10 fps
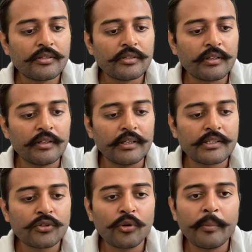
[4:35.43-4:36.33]

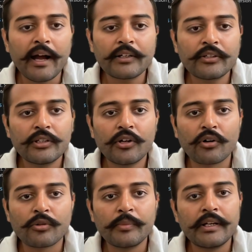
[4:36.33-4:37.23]
let's go back to the
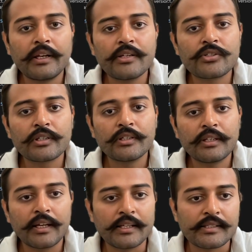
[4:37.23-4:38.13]
documentation
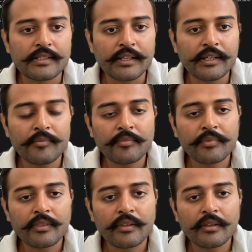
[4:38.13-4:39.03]
and see
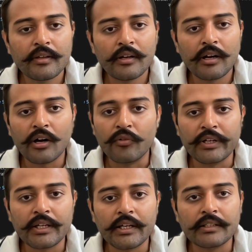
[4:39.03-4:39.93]
how
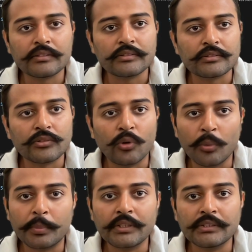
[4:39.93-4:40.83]
we can
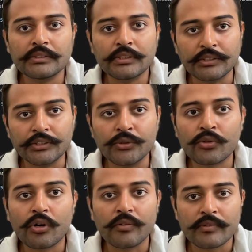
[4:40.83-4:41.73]
open a new
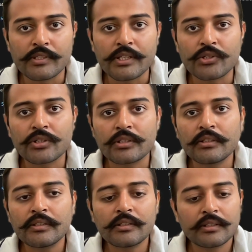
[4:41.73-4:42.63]
conversation.
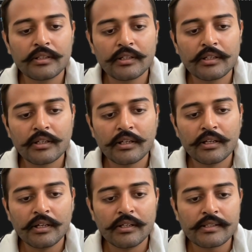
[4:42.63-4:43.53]

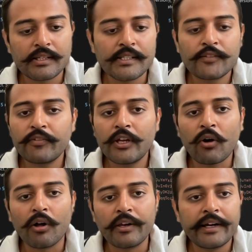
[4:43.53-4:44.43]
Since we
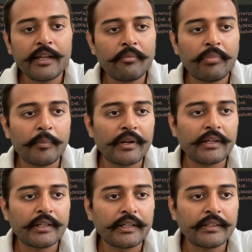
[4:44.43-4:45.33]
already
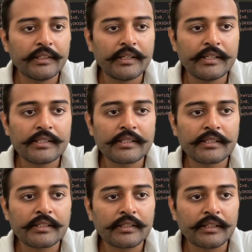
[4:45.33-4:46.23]
implemented these
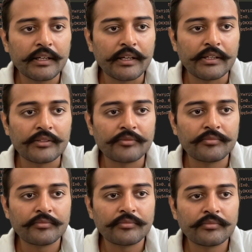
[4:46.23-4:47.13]

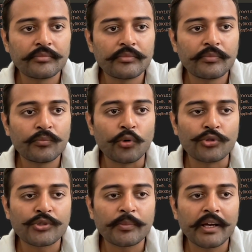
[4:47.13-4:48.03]
in
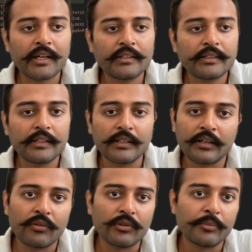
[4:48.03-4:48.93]
Postman in
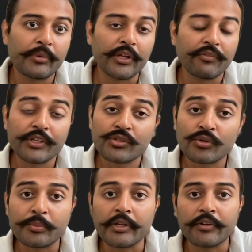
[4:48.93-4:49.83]
our previous
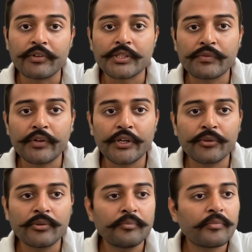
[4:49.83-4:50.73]
video,